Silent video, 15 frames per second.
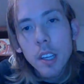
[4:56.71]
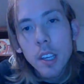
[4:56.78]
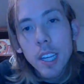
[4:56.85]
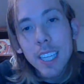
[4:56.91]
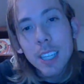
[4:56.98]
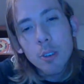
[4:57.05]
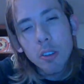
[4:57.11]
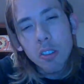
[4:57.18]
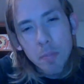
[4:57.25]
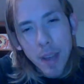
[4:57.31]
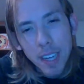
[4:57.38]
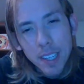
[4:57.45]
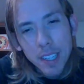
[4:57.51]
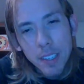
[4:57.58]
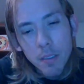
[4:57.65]

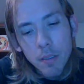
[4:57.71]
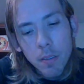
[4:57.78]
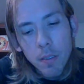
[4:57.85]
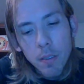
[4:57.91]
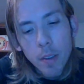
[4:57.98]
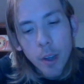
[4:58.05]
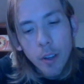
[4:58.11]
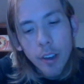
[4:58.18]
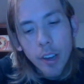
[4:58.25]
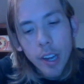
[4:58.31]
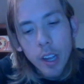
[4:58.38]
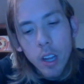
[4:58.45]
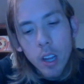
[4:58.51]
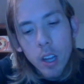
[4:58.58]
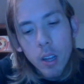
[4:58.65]
introspective,
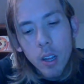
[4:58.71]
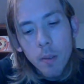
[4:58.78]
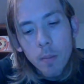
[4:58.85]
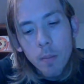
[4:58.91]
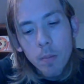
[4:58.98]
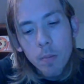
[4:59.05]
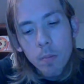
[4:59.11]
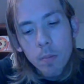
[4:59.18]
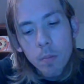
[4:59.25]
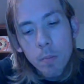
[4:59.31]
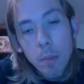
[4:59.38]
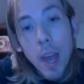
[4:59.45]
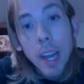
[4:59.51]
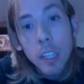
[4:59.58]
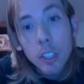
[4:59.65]
very
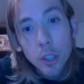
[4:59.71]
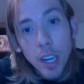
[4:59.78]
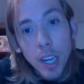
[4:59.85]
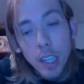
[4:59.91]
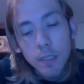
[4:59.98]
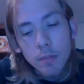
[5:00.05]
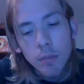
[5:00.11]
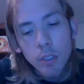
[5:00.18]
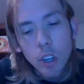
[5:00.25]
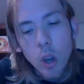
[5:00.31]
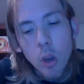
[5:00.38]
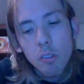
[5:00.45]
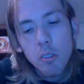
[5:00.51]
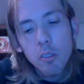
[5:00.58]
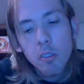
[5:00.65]
penetrating,
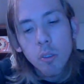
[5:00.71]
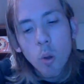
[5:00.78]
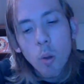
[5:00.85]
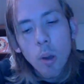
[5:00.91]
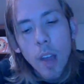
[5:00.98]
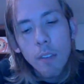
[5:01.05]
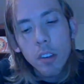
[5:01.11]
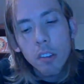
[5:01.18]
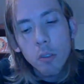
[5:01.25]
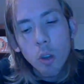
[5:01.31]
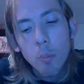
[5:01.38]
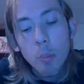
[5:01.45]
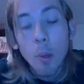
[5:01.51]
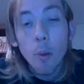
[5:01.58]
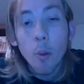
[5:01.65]
so having
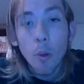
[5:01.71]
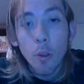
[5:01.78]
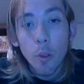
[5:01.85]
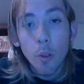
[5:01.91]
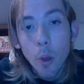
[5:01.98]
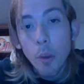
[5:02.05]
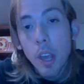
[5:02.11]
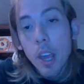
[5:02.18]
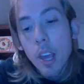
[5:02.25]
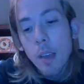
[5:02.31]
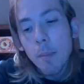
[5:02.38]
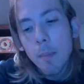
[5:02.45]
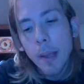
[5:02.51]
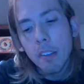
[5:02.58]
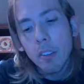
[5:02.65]
Scorpio North Node
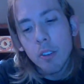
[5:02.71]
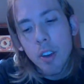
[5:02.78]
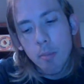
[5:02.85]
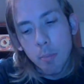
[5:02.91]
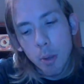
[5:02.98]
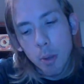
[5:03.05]
makes the type of